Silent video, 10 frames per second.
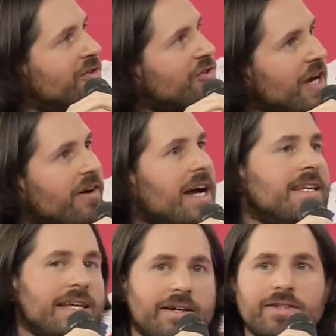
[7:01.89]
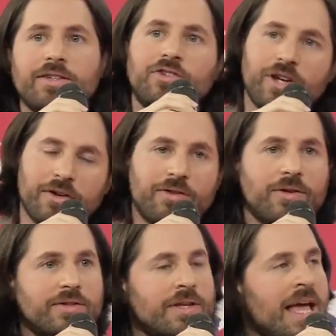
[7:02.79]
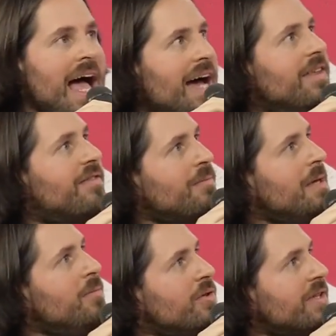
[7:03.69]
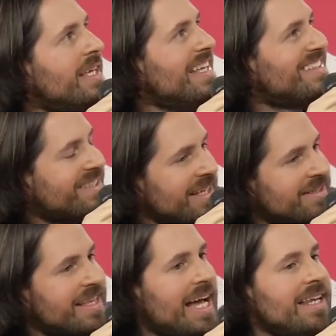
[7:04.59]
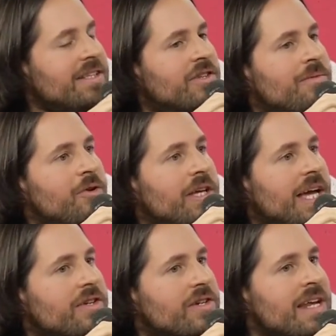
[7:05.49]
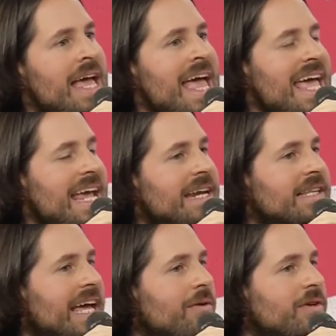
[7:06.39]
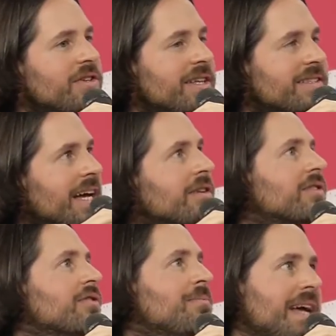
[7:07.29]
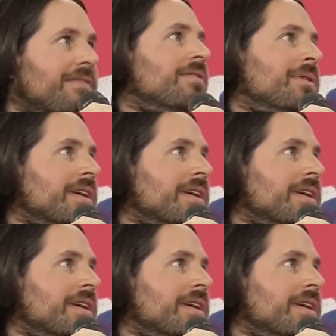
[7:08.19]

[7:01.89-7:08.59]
share ideas and share thoughts, I think for me music is that. It's communication in a language that's understood by everybody.